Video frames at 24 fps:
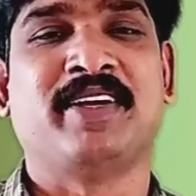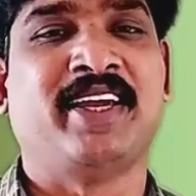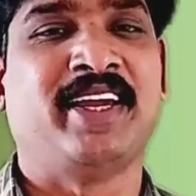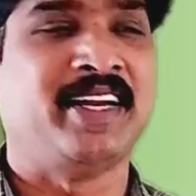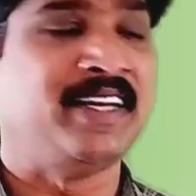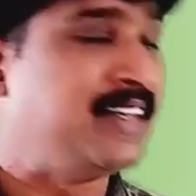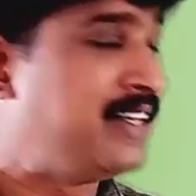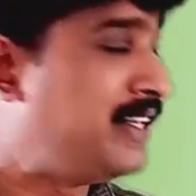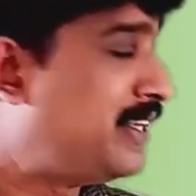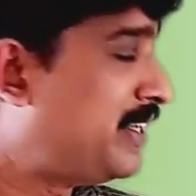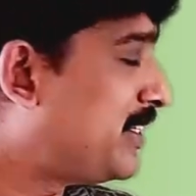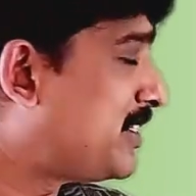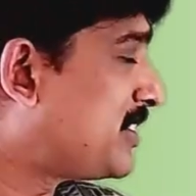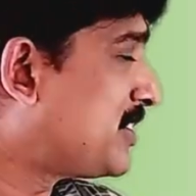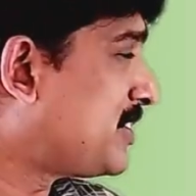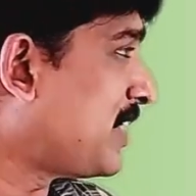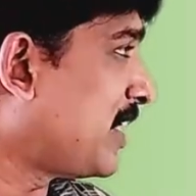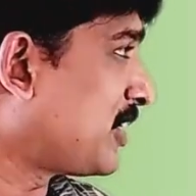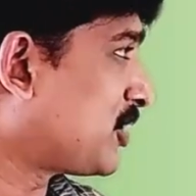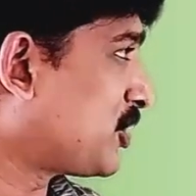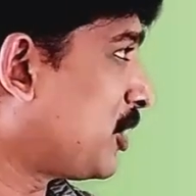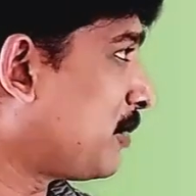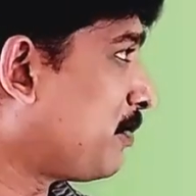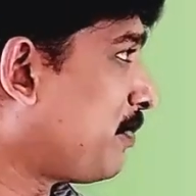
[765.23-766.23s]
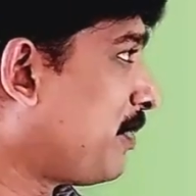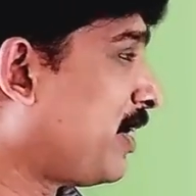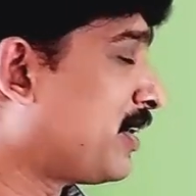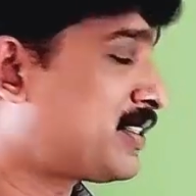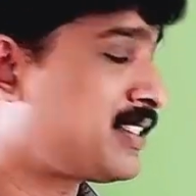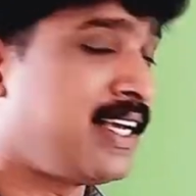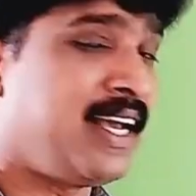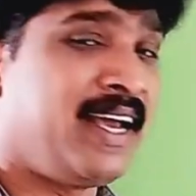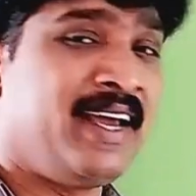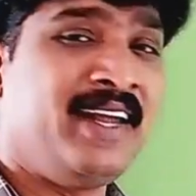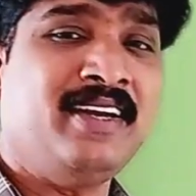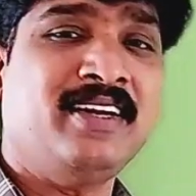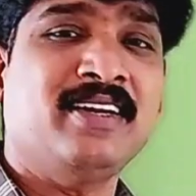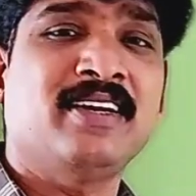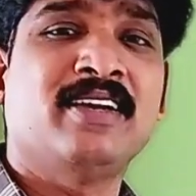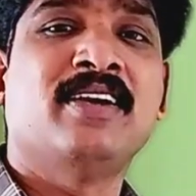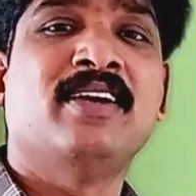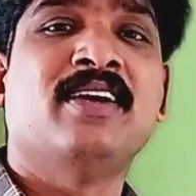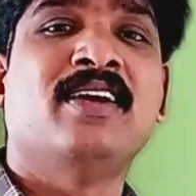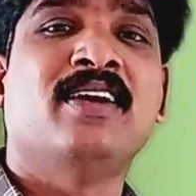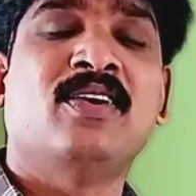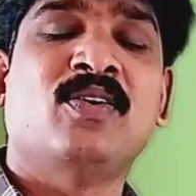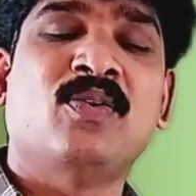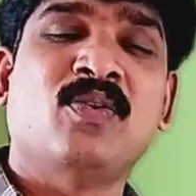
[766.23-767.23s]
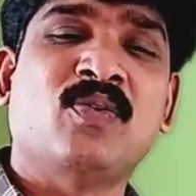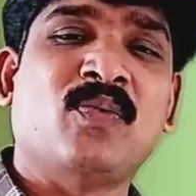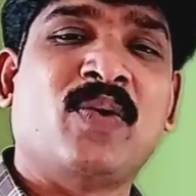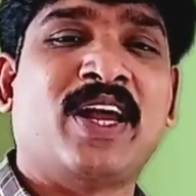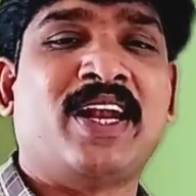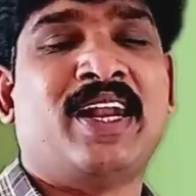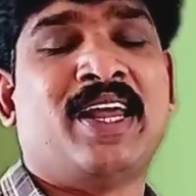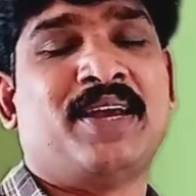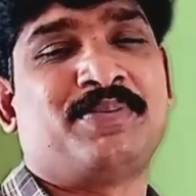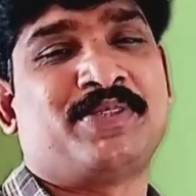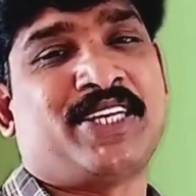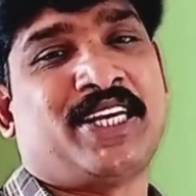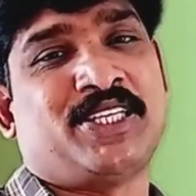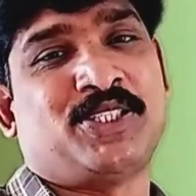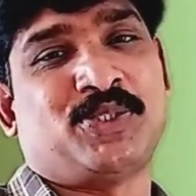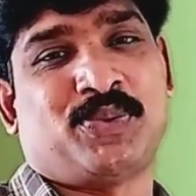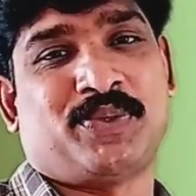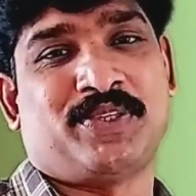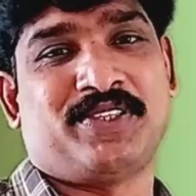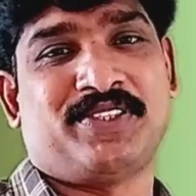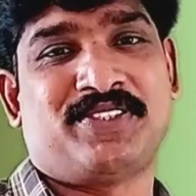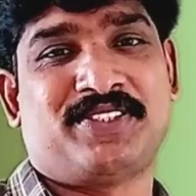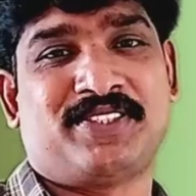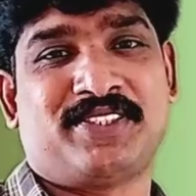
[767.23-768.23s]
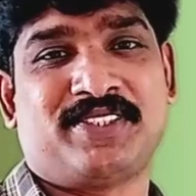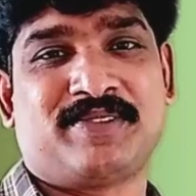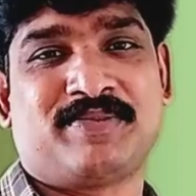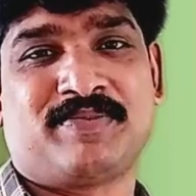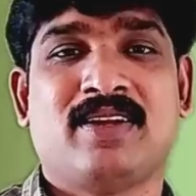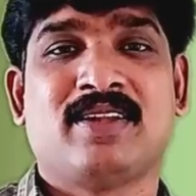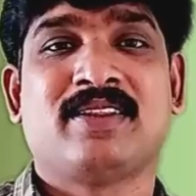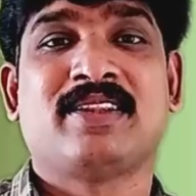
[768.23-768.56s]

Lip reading: in these national parks and wildlife sanctuaries.